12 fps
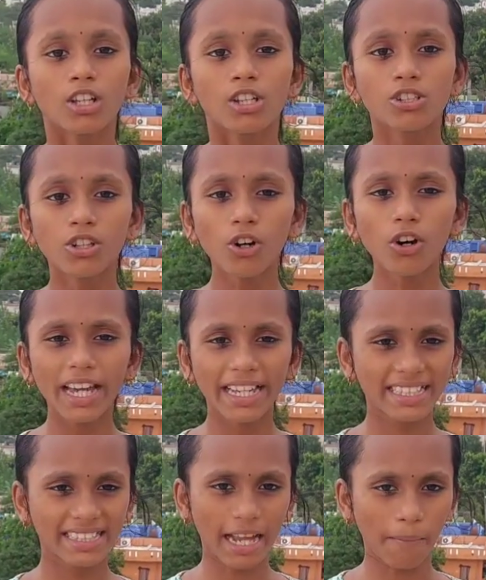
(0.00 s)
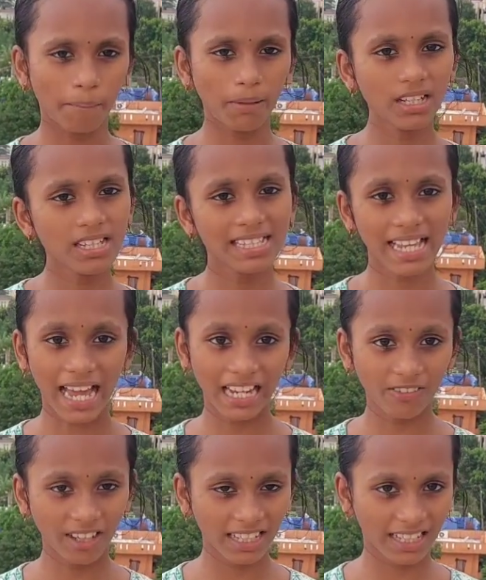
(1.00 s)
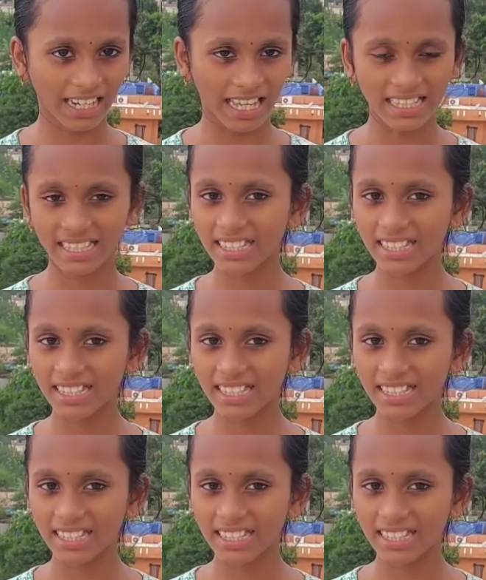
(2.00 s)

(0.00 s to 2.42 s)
So example, salivary gland.